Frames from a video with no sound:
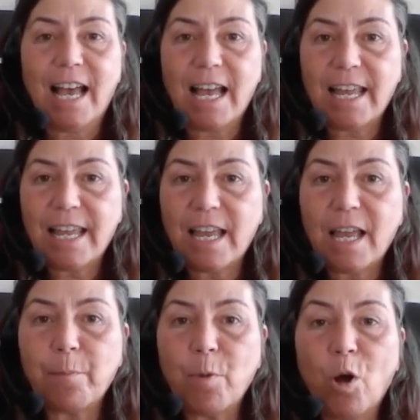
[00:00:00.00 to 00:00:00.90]
I
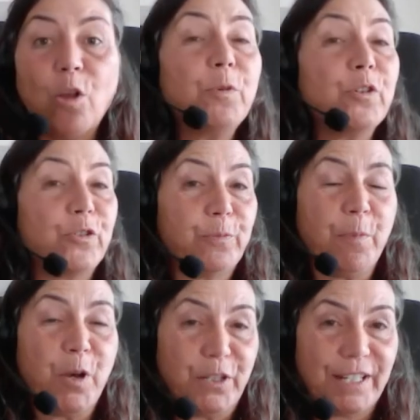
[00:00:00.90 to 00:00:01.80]
am almost
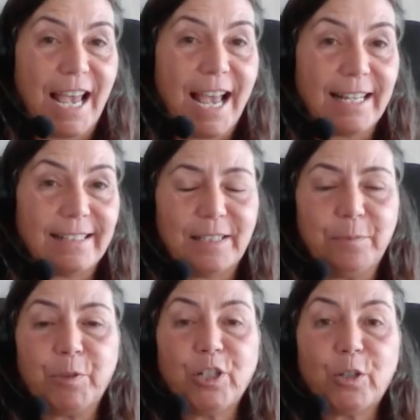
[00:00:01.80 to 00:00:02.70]
monetized,
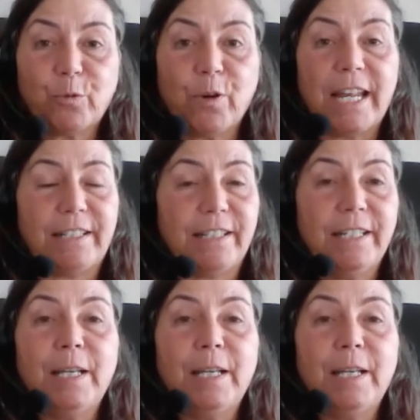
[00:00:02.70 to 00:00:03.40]
but not quite.